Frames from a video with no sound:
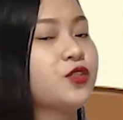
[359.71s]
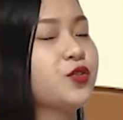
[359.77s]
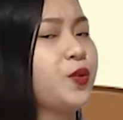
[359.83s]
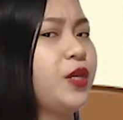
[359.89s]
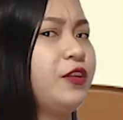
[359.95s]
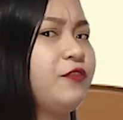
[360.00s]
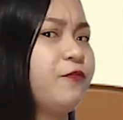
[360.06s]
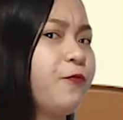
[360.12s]

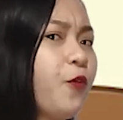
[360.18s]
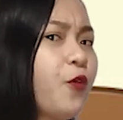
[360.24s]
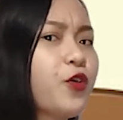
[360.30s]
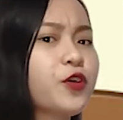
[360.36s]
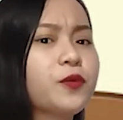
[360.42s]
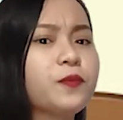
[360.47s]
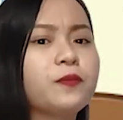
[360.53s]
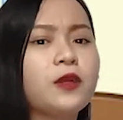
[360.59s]
To
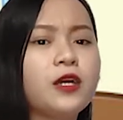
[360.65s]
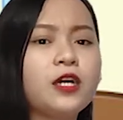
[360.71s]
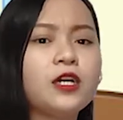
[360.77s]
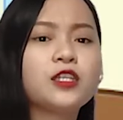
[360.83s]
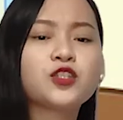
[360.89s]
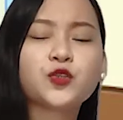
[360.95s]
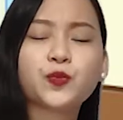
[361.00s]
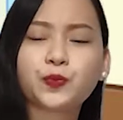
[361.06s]
inform,
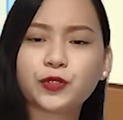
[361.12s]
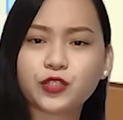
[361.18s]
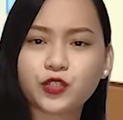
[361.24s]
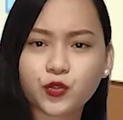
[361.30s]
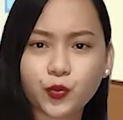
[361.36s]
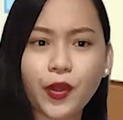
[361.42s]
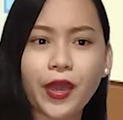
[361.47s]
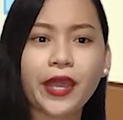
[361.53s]
to
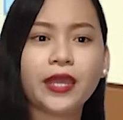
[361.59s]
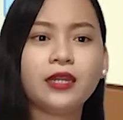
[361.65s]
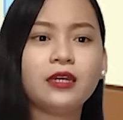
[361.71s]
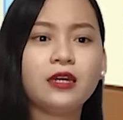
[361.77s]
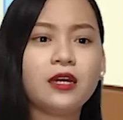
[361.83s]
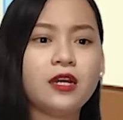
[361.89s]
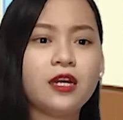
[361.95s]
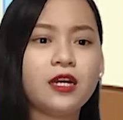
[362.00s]
persuade,
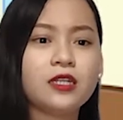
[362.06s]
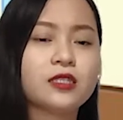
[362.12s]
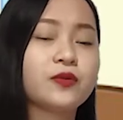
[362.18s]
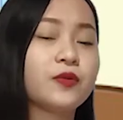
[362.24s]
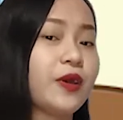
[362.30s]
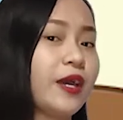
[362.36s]
to